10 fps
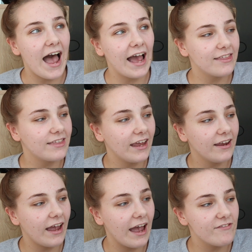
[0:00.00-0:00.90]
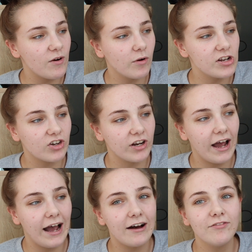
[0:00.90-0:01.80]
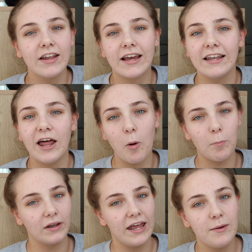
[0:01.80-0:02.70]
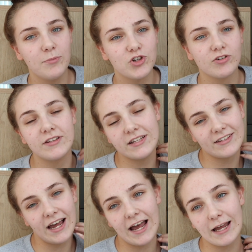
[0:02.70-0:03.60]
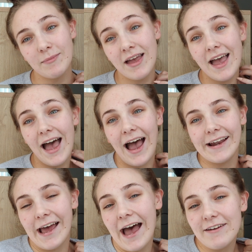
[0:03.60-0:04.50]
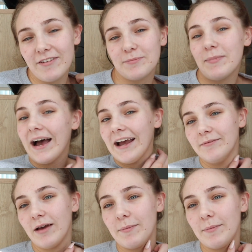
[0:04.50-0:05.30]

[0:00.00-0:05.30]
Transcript: I think everyone is gonna have like a little blip during this time, and I've had mine.